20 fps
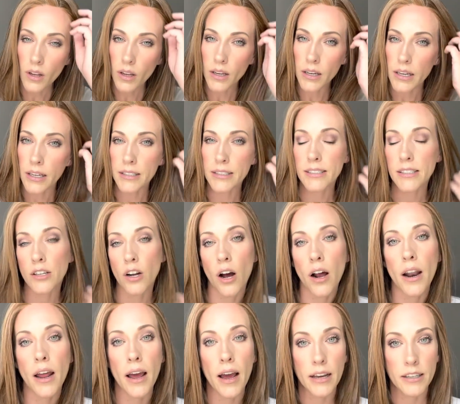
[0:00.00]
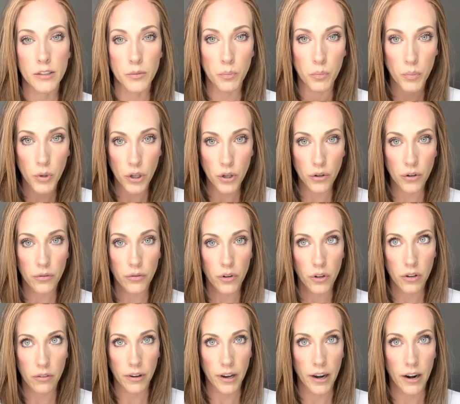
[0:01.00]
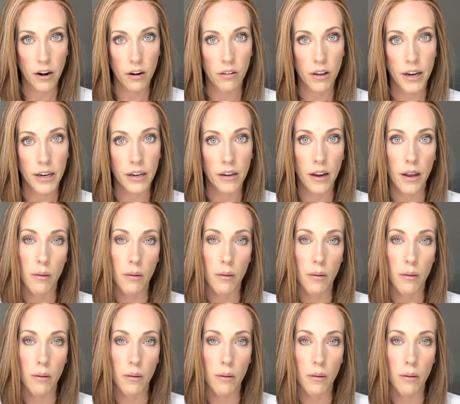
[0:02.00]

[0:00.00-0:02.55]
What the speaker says: it's not as beautiful of a hairline,